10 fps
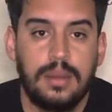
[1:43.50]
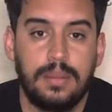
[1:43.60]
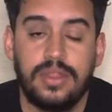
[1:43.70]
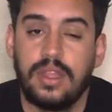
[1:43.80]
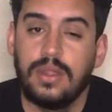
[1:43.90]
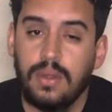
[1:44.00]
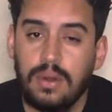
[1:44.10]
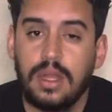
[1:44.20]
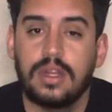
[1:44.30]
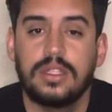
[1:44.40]
but they no
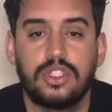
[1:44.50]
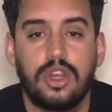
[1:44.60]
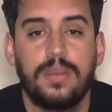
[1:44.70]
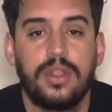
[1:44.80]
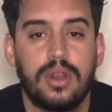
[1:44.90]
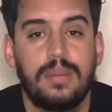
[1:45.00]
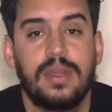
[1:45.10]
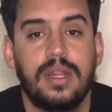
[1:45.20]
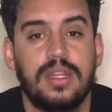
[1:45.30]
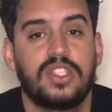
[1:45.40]
longer determine your
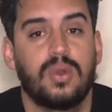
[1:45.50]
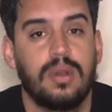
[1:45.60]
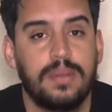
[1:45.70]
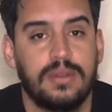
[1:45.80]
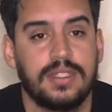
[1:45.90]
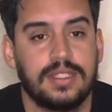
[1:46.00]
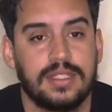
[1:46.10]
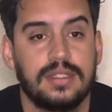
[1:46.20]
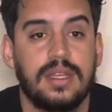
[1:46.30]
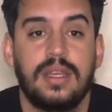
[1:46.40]
ability score
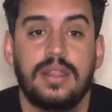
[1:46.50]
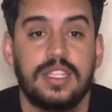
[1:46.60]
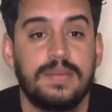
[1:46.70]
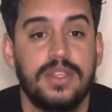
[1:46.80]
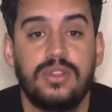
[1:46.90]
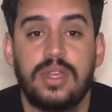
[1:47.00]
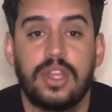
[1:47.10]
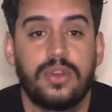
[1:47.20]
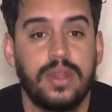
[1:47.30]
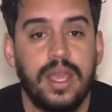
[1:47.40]
bonuses. This means you can
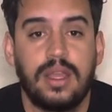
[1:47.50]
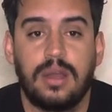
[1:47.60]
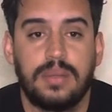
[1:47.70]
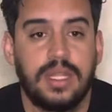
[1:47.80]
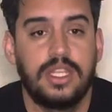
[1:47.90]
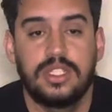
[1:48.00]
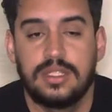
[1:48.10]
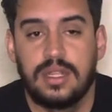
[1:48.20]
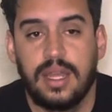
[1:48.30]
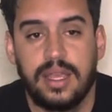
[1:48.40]
create
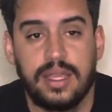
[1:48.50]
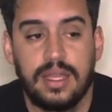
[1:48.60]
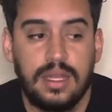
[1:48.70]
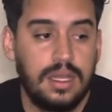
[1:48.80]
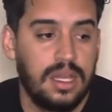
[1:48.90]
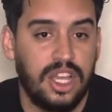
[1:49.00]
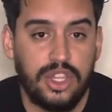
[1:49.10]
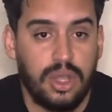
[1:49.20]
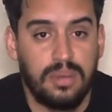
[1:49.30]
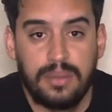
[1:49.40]
combinations like a
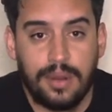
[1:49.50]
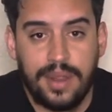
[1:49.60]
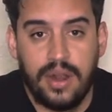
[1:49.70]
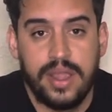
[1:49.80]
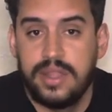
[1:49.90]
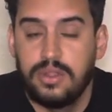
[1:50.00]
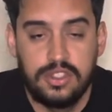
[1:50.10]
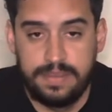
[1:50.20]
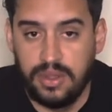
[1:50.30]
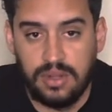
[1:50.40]
gnome barbarian who's
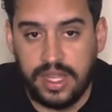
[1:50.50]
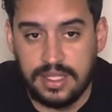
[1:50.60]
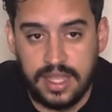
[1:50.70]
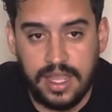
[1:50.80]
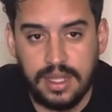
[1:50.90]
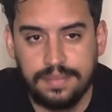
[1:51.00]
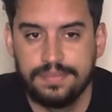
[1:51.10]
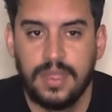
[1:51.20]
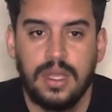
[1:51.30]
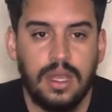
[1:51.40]
built like a tank,
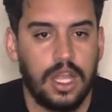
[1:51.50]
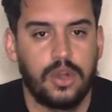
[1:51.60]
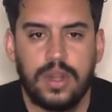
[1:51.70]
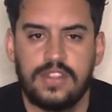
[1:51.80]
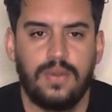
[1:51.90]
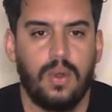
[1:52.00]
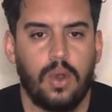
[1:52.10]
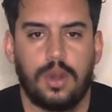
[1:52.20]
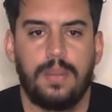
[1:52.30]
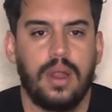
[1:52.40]
a graceful
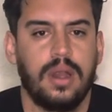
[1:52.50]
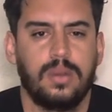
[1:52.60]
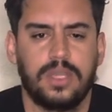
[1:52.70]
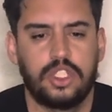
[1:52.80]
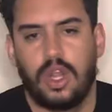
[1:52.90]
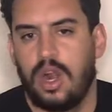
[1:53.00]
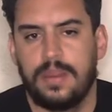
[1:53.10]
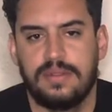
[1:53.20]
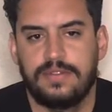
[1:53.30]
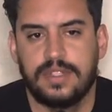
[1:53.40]
orc bard with charm
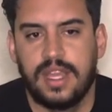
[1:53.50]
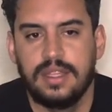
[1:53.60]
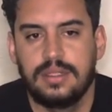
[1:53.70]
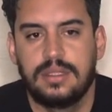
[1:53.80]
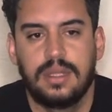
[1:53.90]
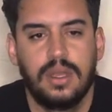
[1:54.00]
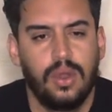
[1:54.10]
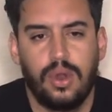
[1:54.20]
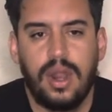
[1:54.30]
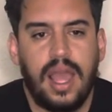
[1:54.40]
and finesse,
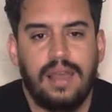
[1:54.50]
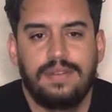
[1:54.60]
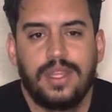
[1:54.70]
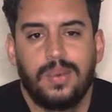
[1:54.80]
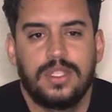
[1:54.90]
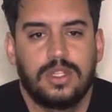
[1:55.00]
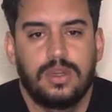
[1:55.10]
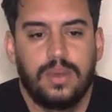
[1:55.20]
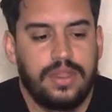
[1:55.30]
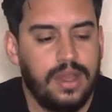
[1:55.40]
or a halfling wizard
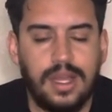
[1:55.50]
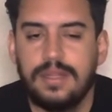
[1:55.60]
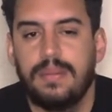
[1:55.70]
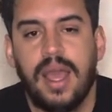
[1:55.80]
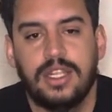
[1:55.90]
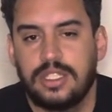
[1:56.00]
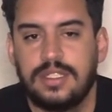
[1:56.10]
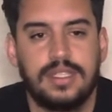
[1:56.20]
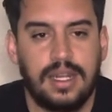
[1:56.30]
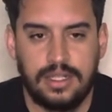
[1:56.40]
with unmatched
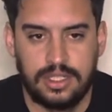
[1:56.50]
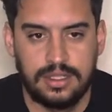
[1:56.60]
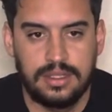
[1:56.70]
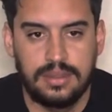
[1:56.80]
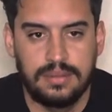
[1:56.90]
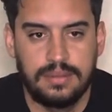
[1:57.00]
intelligence.